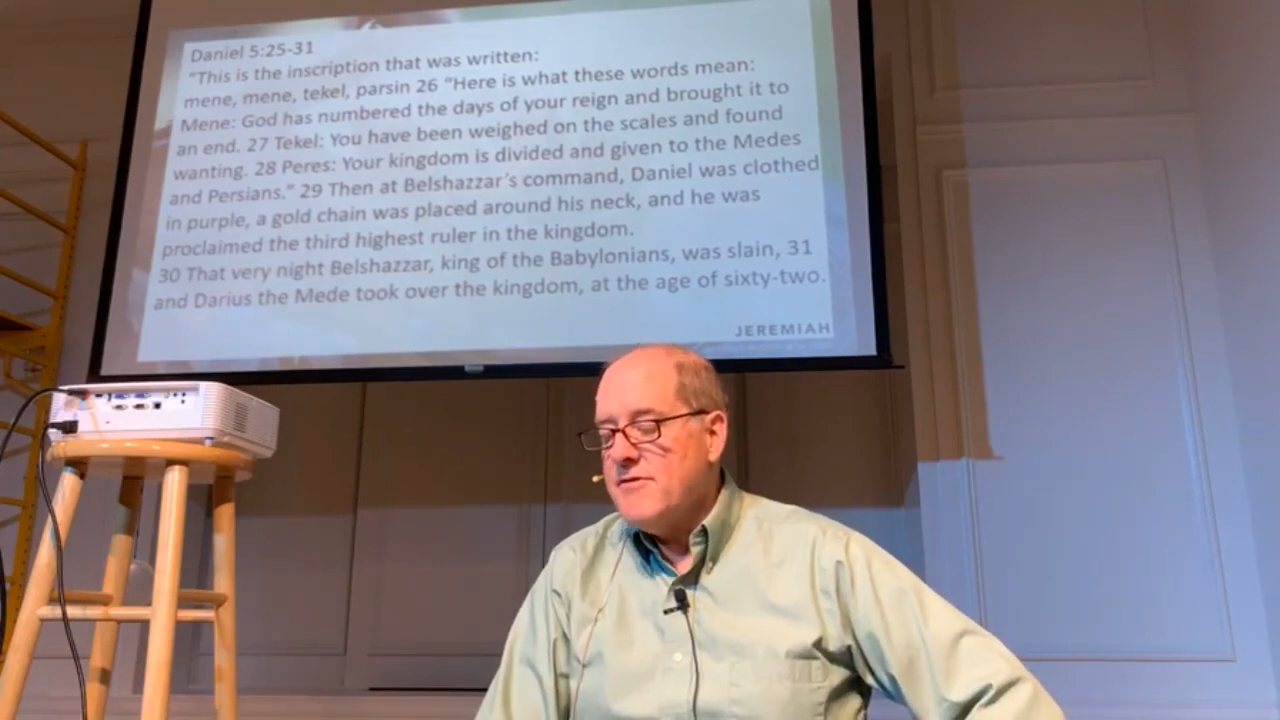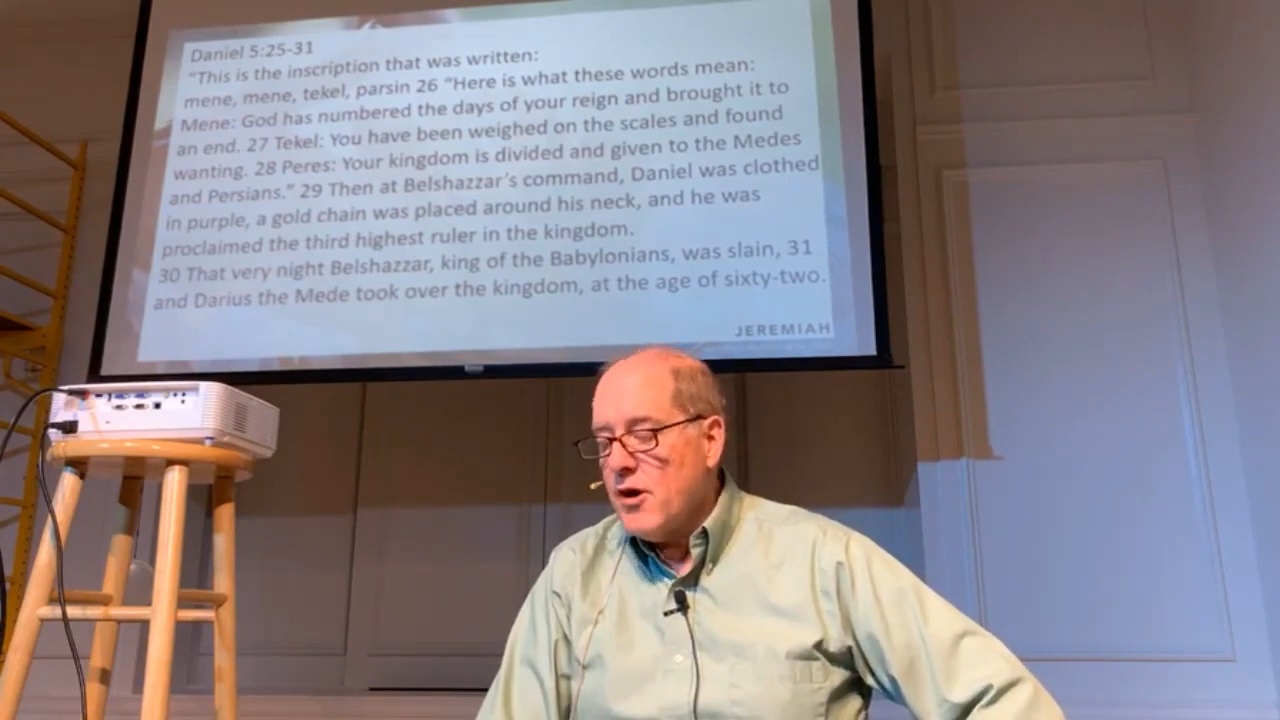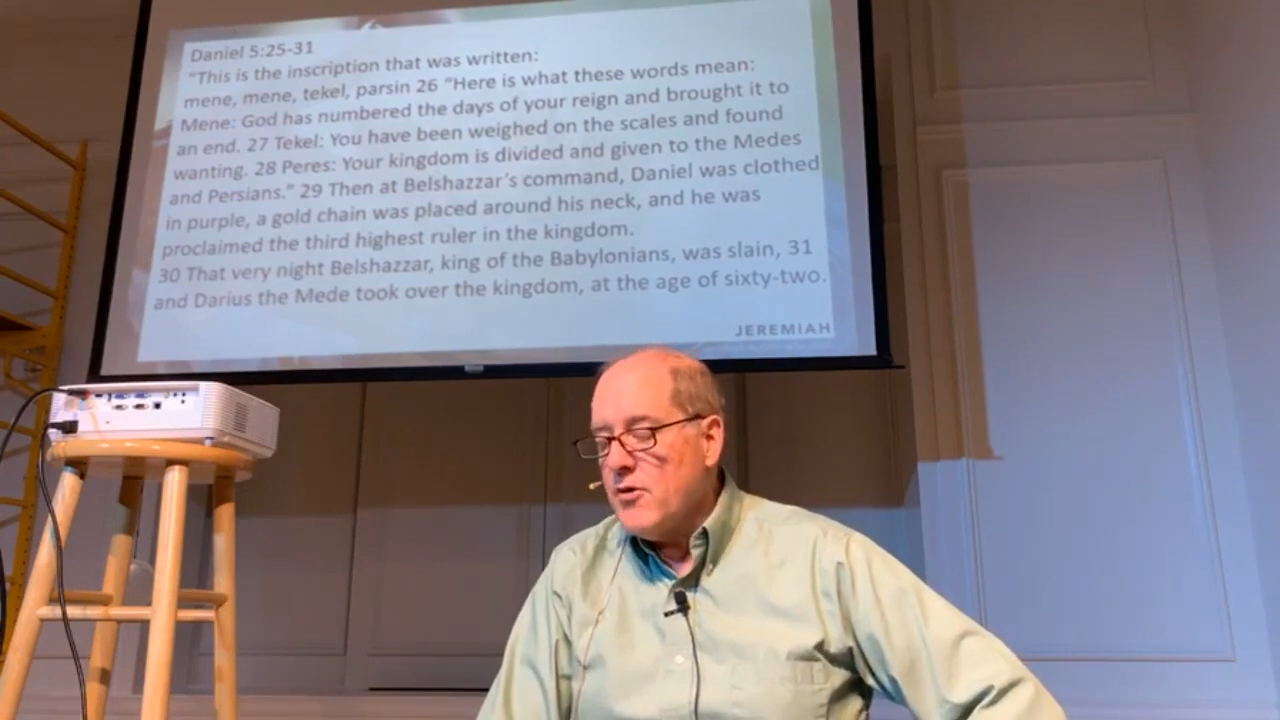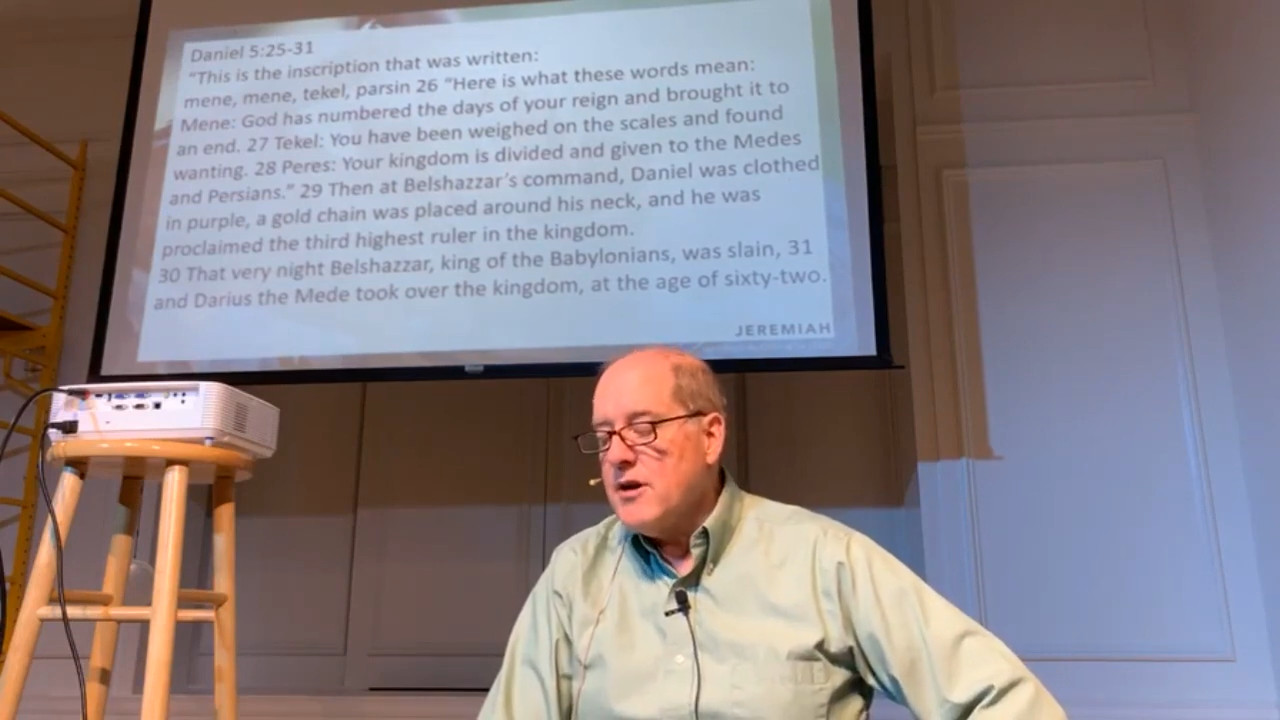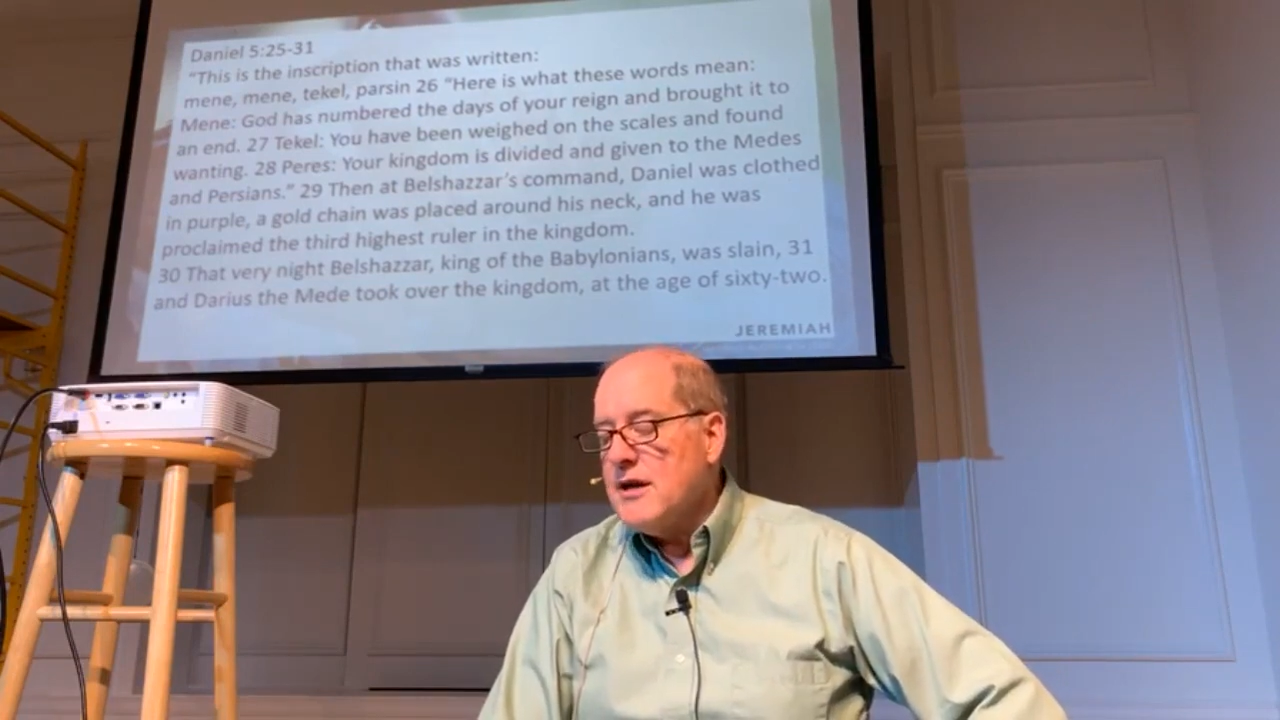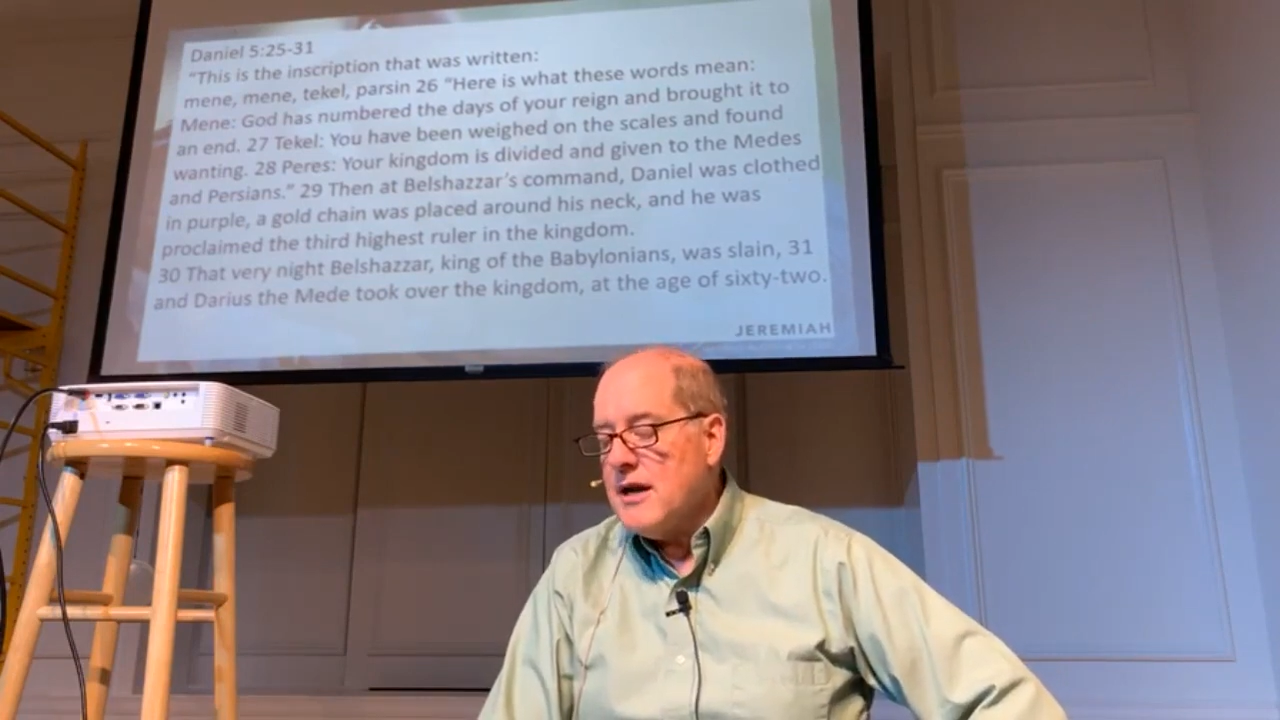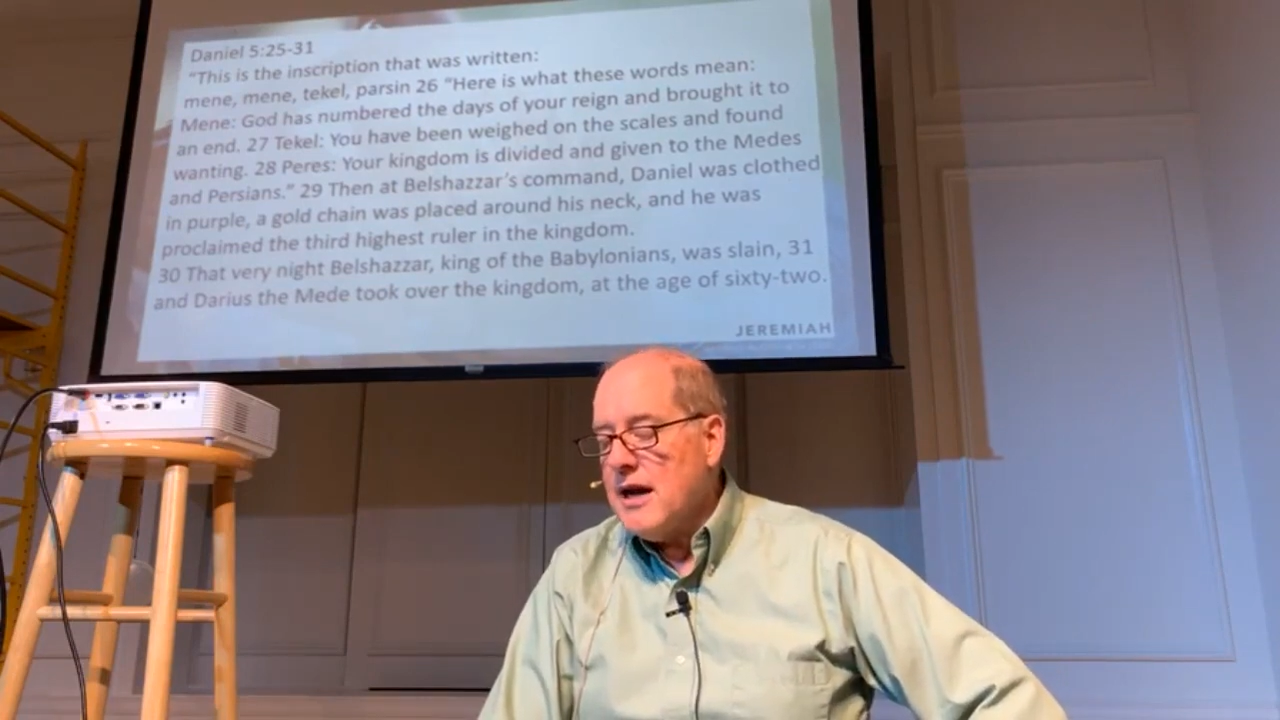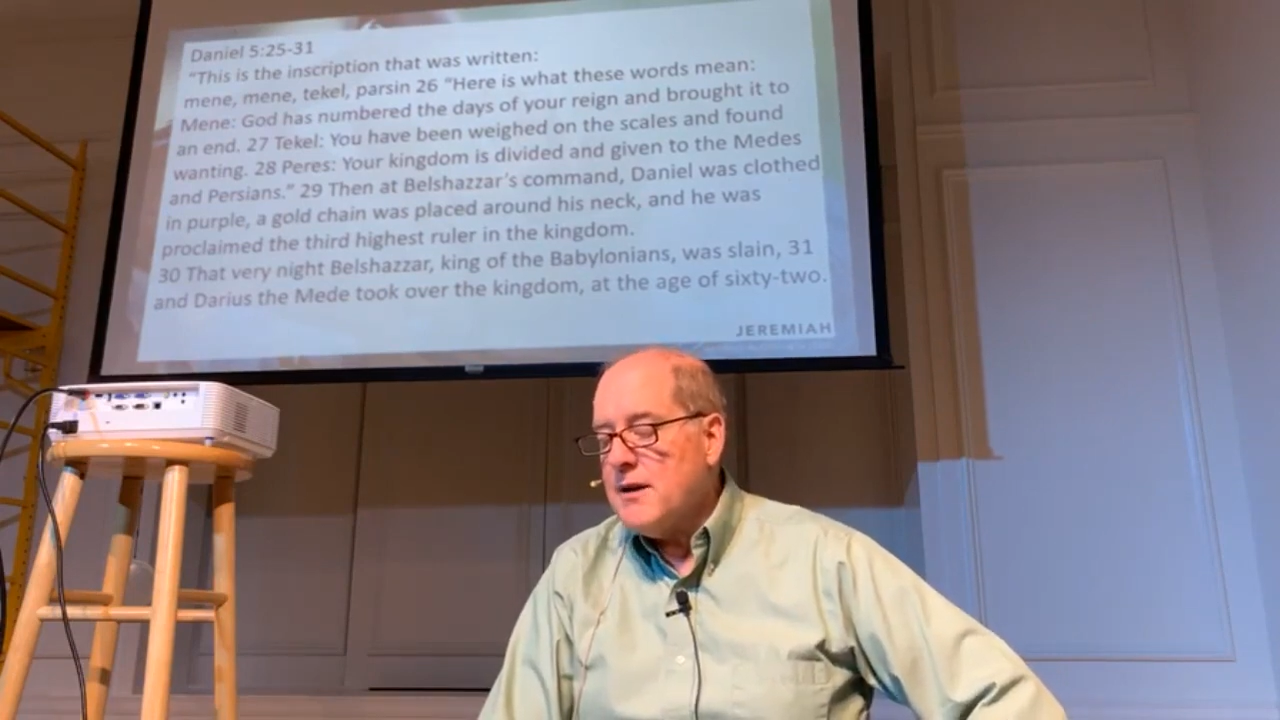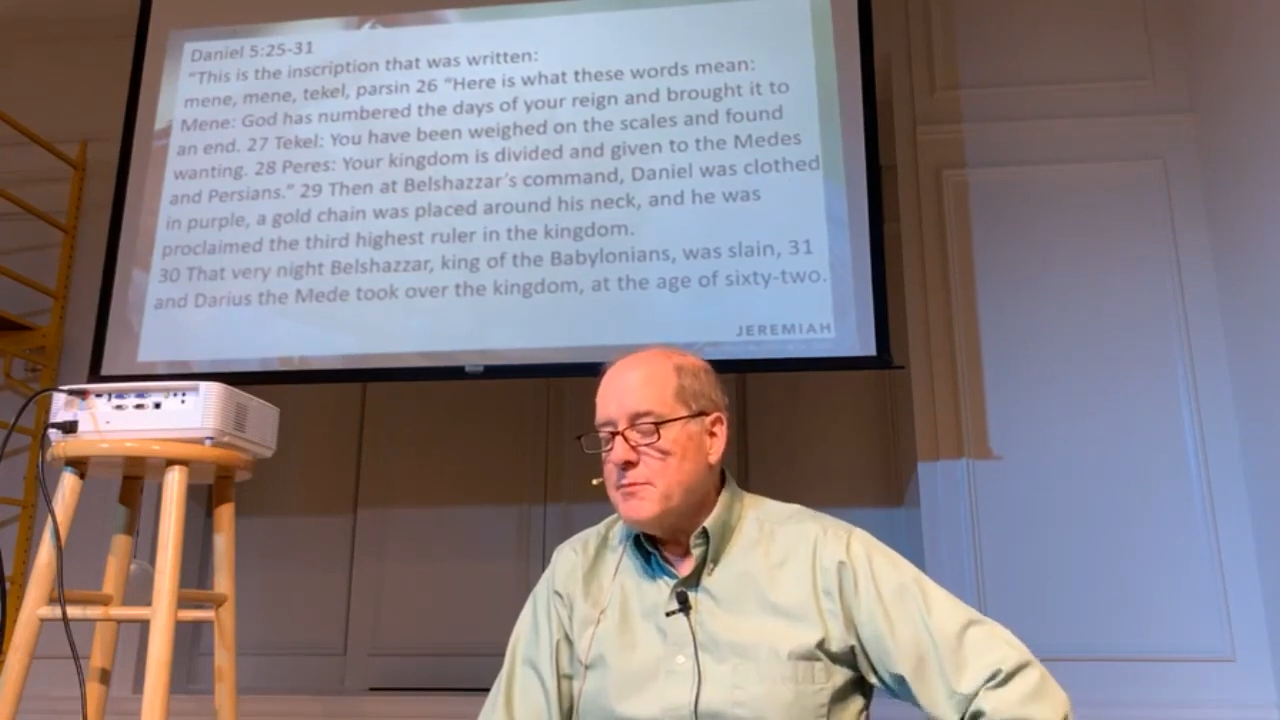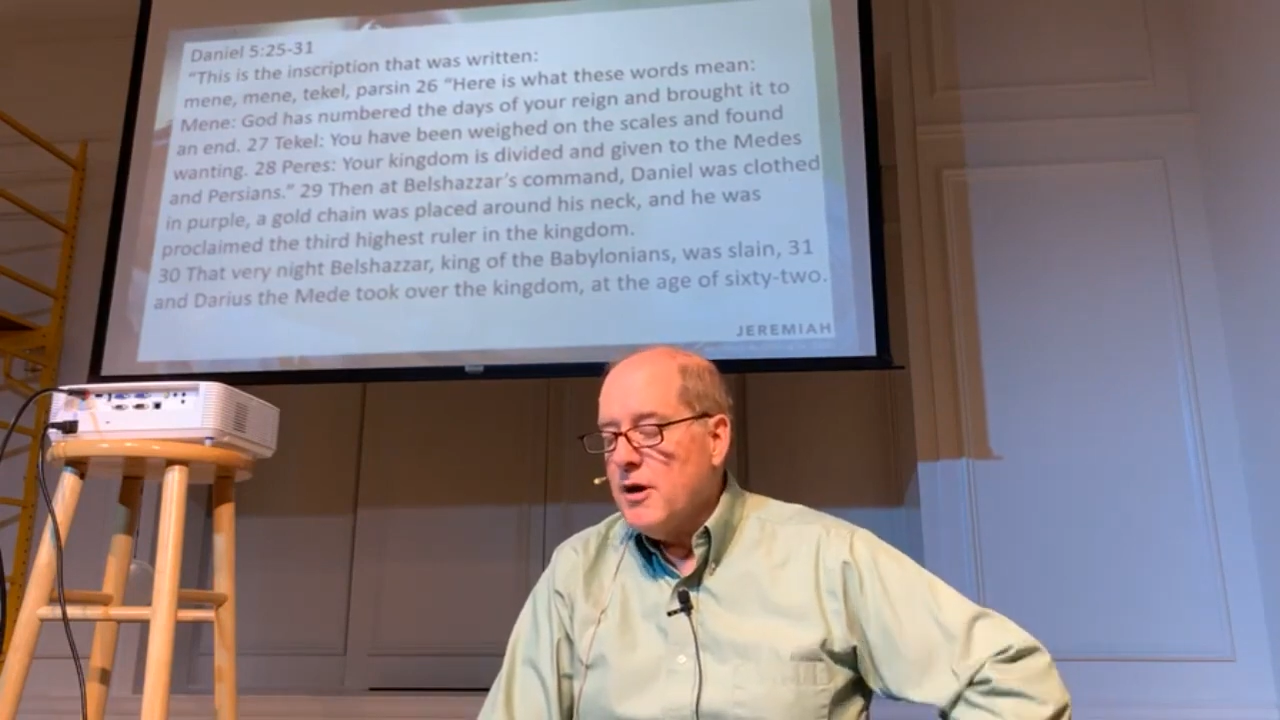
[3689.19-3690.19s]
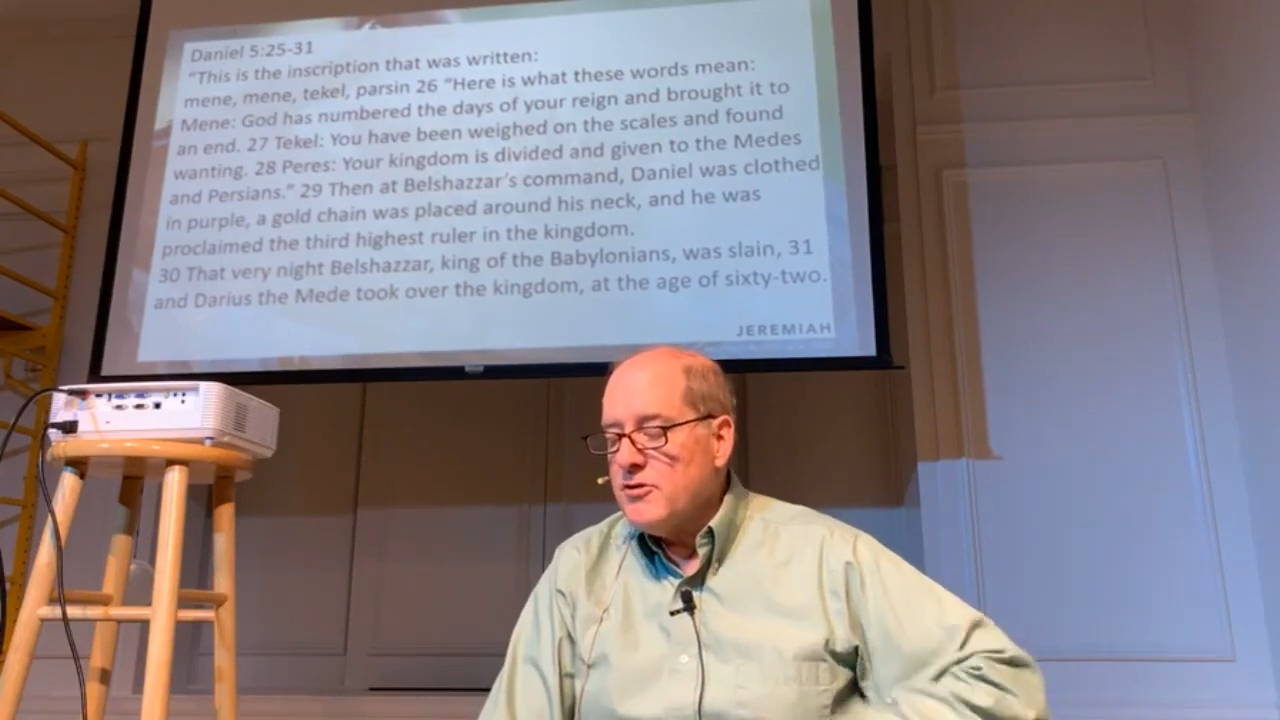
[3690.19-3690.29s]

very night,